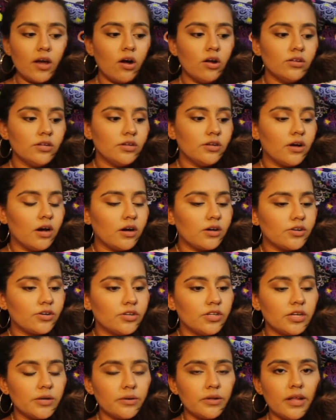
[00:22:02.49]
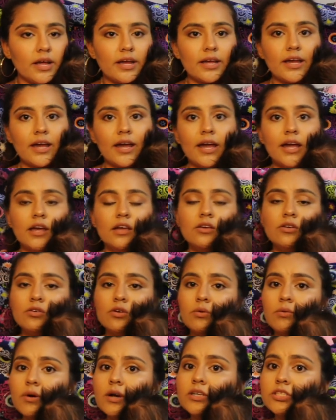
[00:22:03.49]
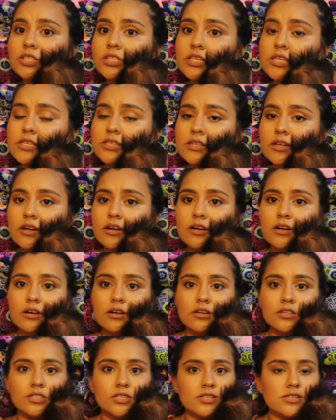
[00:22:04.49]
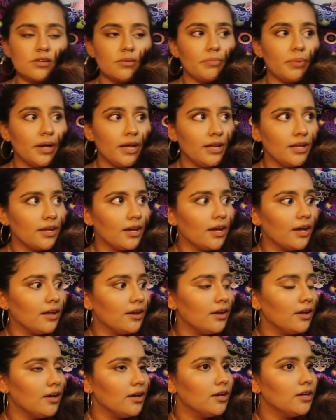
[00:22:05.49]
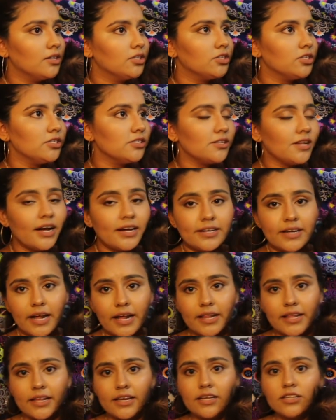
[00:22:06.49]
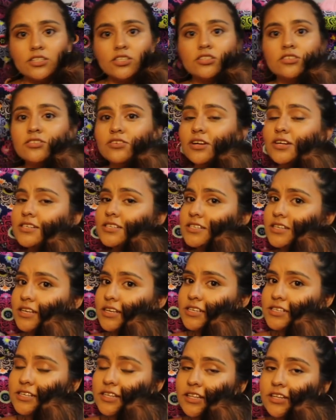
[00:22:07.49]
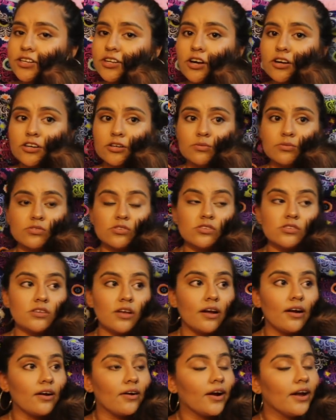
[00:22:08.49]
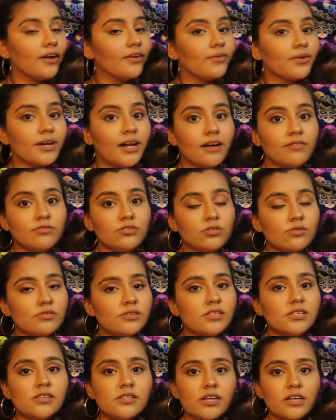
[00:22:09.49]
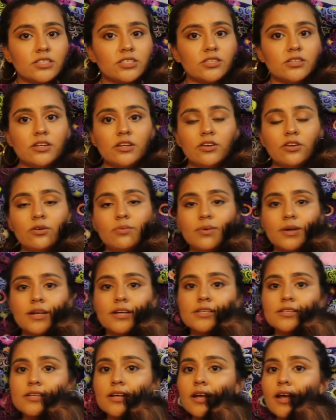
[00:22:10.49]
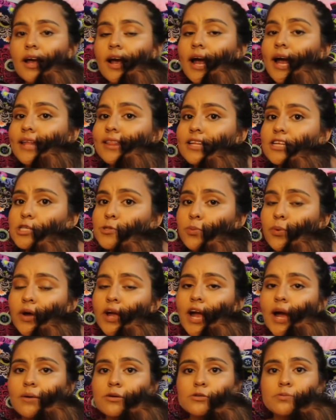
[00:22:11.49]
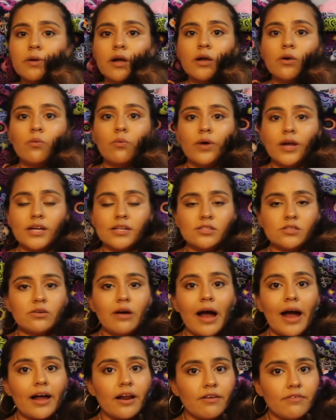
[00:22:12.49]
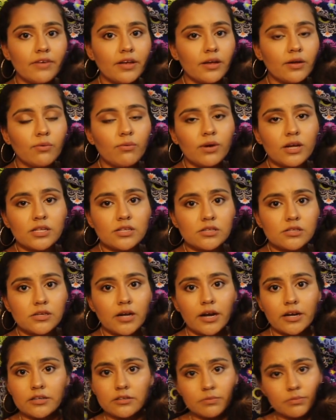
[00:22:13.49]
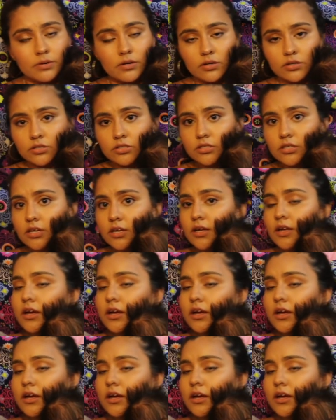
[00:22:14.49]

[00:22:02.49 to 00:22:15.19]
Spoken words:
called the doctor and they were like, hey, you know what, she's in pain again, she's not dilating, she's still at 6. And the doctor was just like, all right, we're gonna have to do a C-section, you know, because at this point I was probably way too out of it and way too tired to push.